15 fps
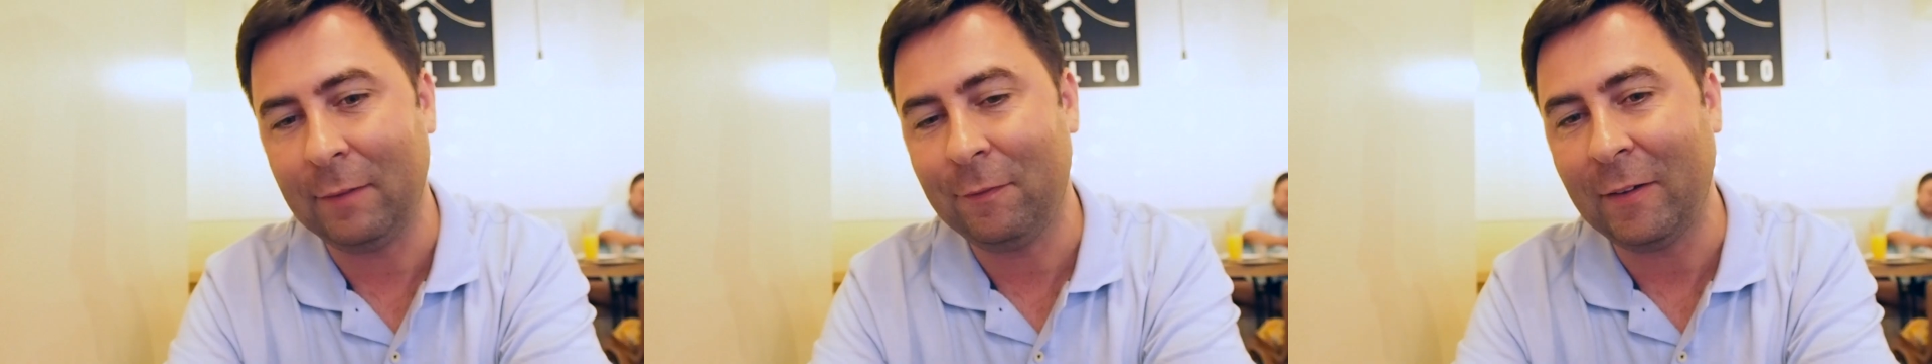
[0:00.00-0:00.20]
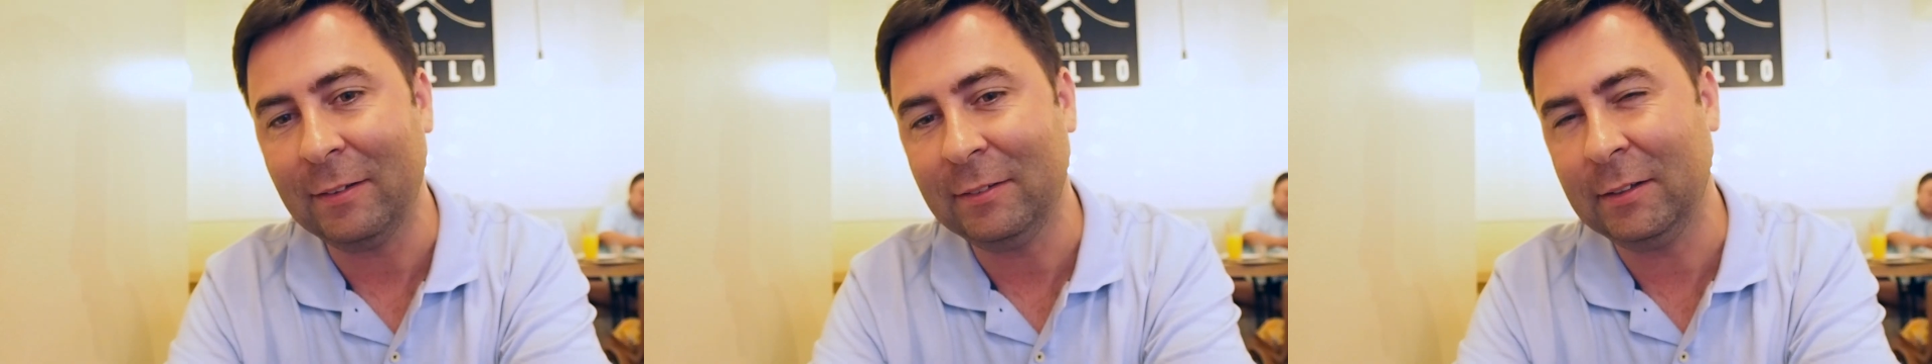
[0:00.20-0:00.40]

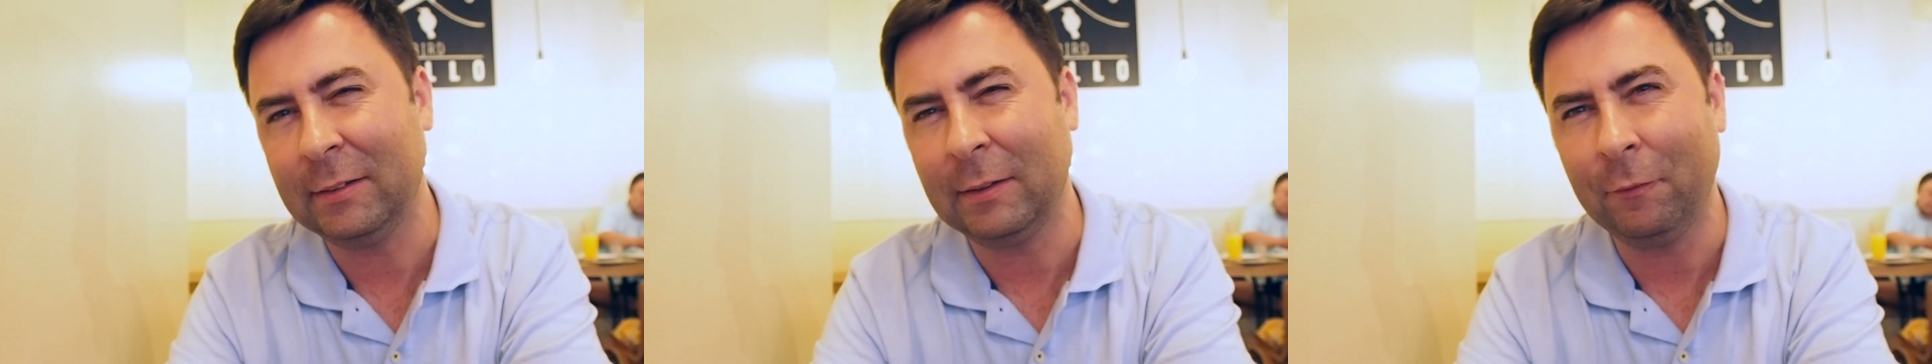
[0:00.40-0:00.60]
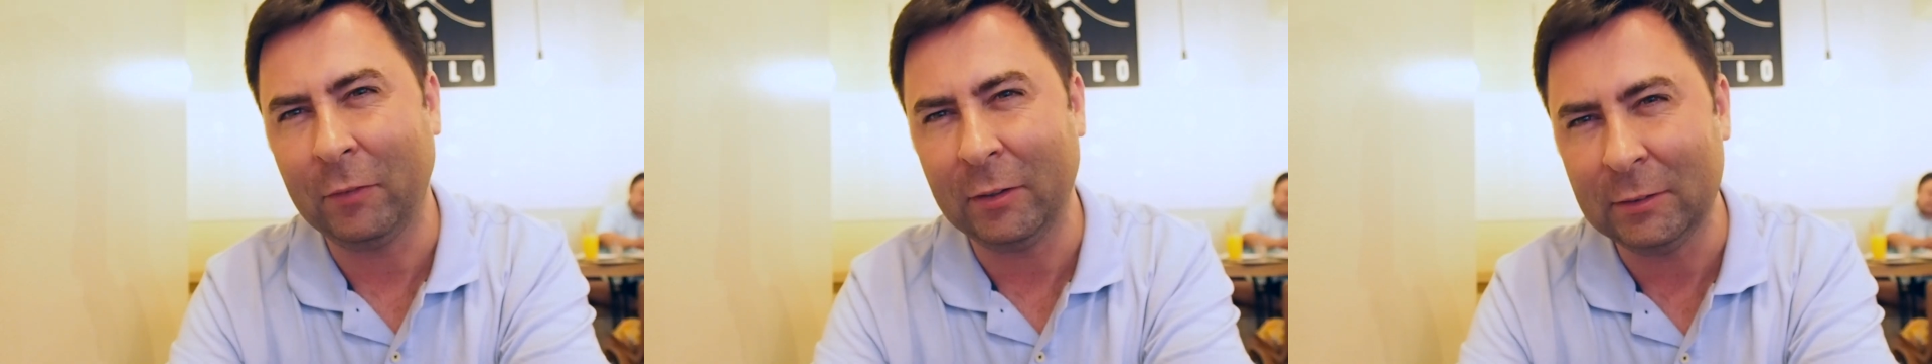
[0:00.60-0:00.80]
I fancied
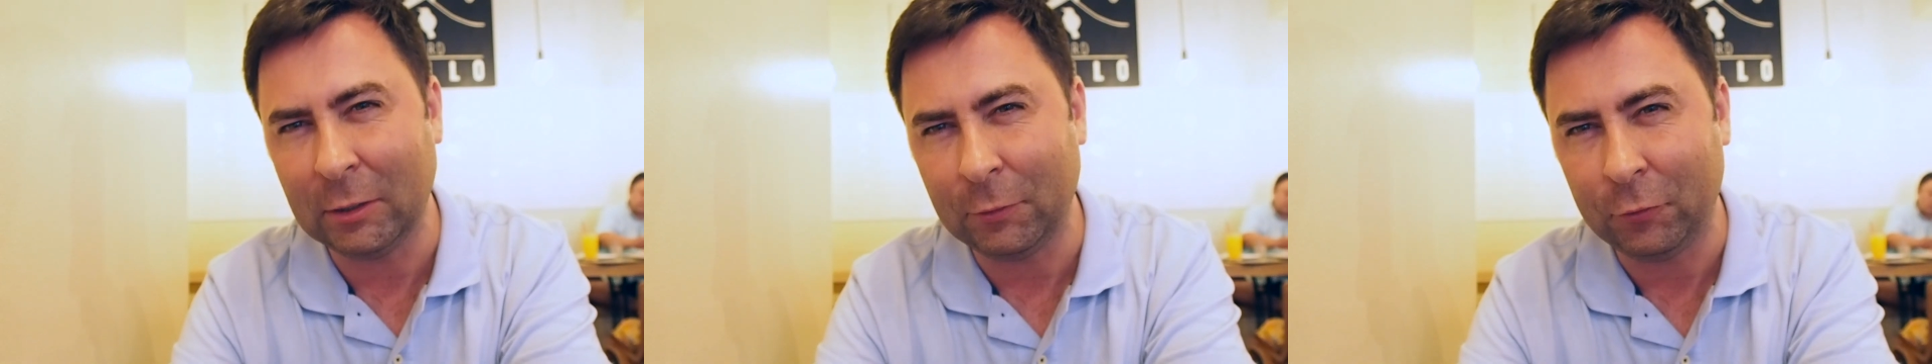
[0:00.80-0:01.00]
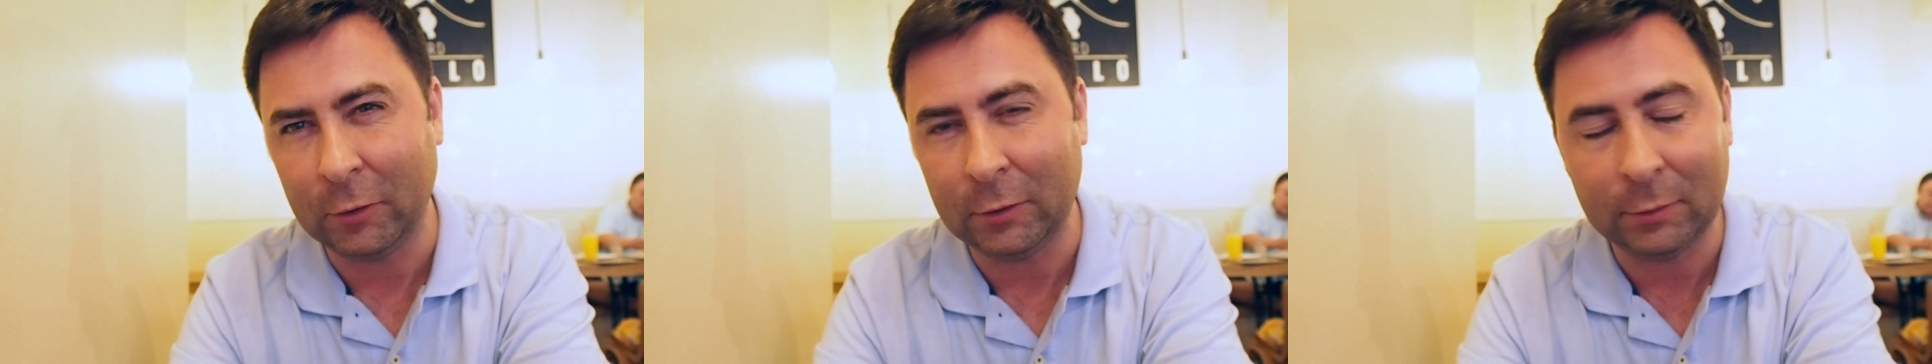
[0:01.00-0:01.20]
something
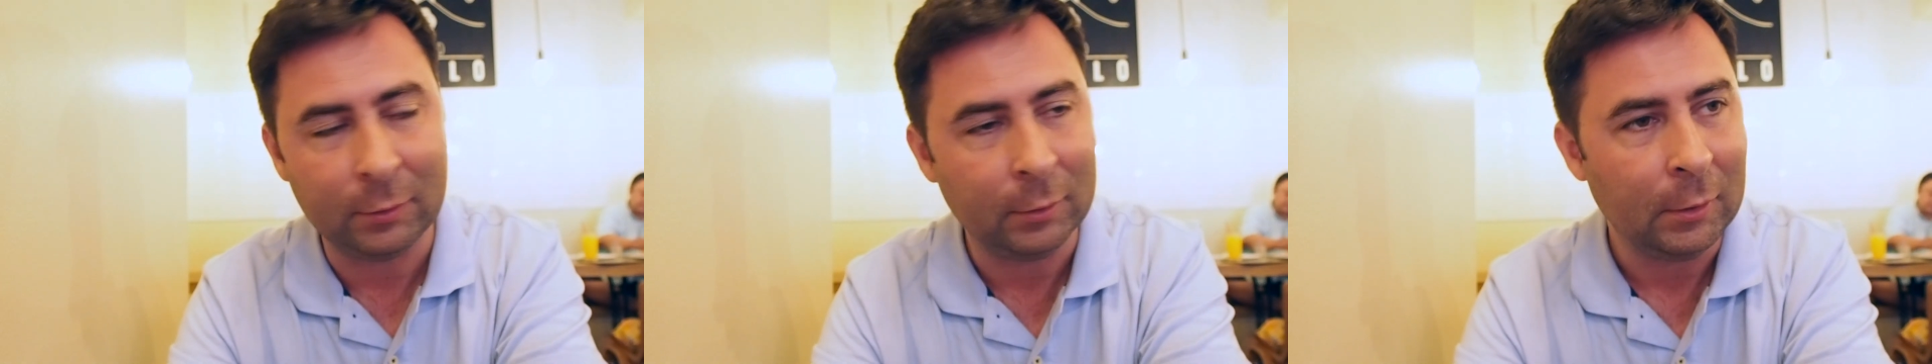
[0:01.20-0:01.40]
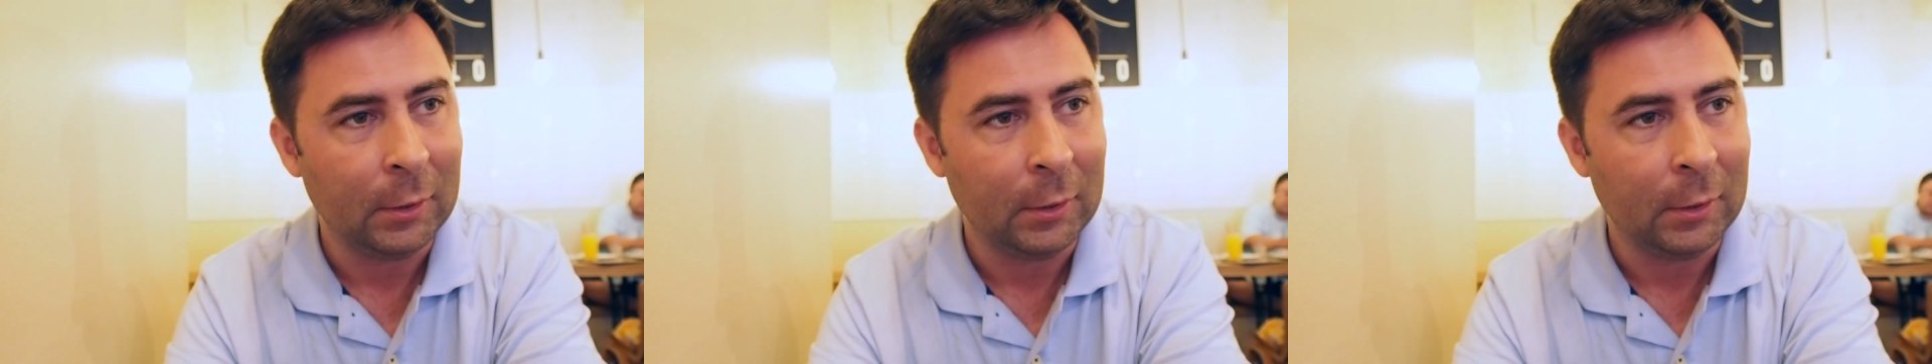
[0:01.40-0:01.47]
different,